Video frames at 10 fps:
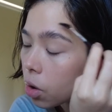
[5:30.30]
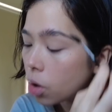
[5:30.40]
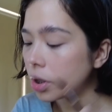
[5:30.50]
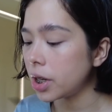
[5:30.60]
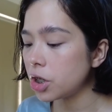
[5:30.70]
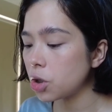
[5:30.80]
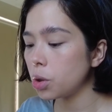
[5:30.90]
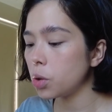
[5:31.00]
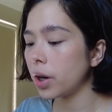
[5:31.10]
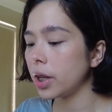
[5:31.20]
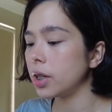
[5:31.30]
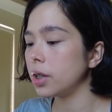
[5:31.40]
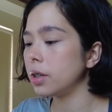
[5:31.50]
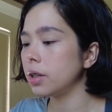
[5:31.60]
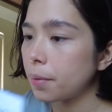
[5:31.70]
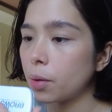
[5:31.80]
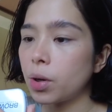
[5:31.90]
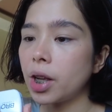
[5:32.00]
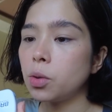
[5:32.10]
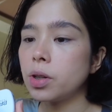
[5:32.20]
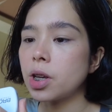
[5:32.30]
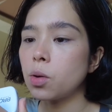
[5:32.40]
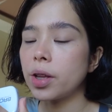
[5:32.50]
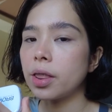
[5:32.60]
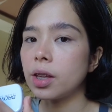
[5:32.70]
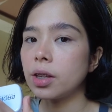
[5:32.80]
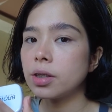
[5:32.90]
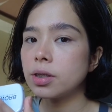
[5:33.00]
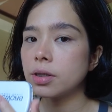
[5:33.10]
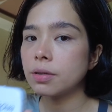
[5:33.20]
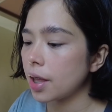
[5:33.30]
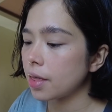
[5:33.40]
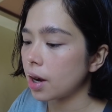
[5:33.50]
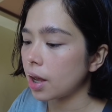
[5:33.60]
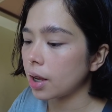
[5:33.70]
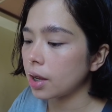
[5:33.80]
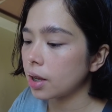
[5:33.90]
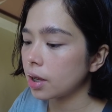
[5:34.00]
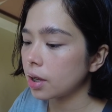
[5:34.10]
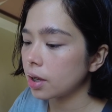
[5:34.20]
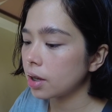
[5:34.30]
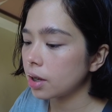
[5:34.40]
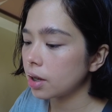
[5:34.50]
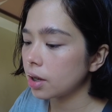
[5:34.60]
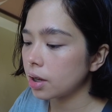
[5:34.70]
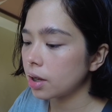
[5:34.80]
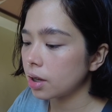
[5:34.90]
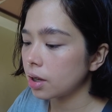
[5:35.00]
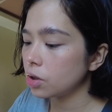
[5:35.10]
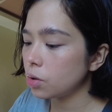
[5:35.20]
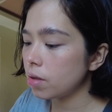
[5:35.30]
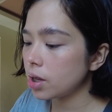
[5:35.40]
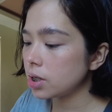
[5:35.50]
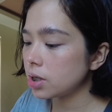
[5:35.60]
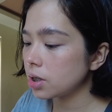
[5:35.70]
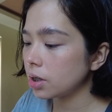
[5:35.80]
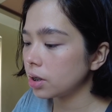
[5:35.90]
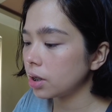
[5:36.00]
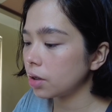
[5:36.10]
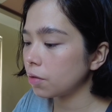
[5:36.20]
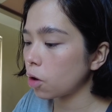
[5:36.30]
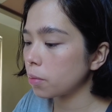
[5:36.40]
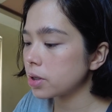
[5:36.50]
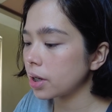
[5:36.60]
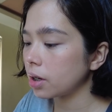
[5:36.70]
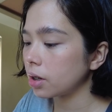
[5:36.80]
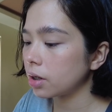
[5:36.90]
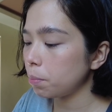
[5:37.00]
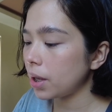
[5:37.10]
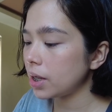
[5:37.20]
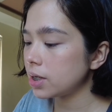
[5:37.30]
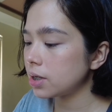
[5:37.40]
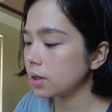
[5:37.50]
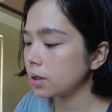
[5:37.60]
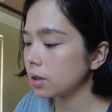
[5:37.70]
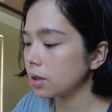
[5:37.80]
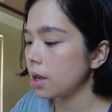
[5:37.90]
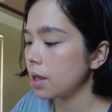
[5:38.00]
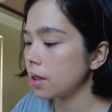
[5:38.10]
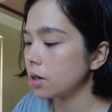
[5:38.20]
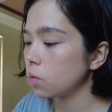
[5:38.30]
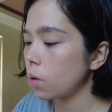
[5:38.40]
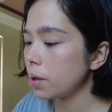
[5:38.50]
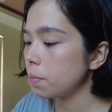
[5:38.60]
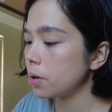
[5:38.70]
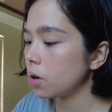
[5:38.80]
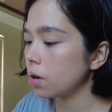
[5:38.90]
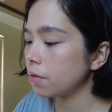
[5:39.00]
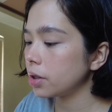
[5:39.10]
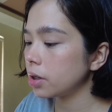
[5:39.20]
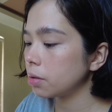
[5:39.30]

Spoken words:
oh, did I show you what I did? But what I do is I wet this, and then I do this until it forms like a paste, and then wipe it off a little